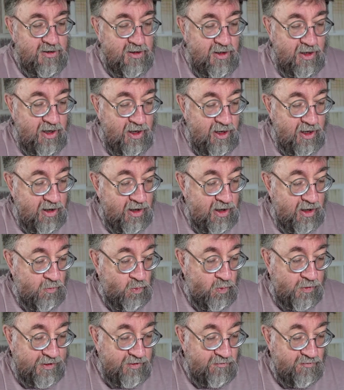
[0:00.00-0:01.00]
And
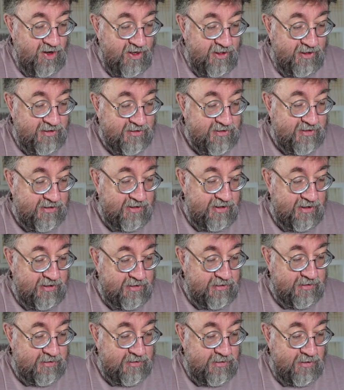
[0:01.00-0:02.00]
what he writes
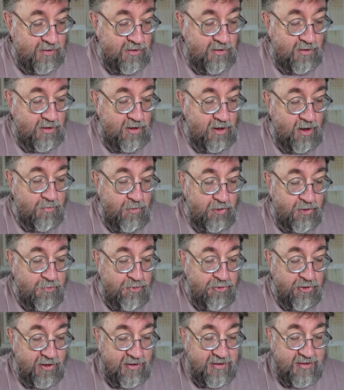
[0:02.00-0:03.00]
is, a
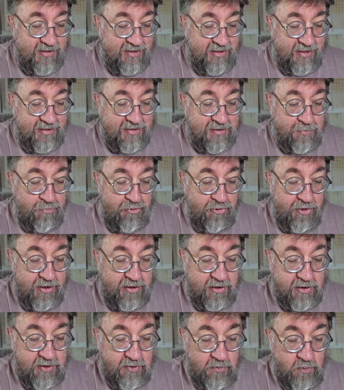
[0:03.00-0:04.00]
monoprint is a
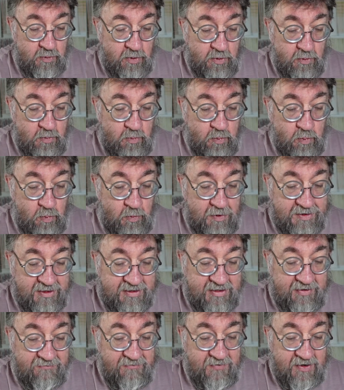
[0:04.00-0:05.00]
print with a
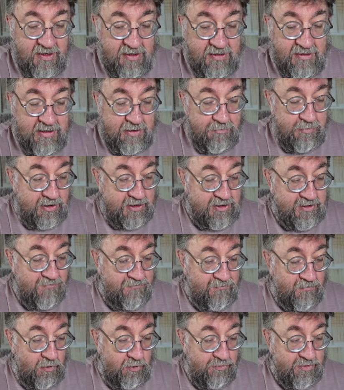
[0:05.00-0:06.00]
defined image,
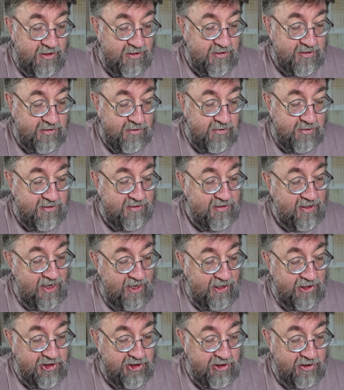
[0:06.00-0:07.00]
for instance
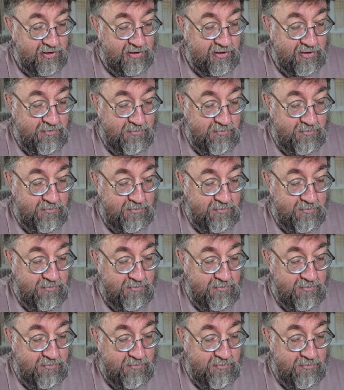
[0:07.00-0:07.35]
etching,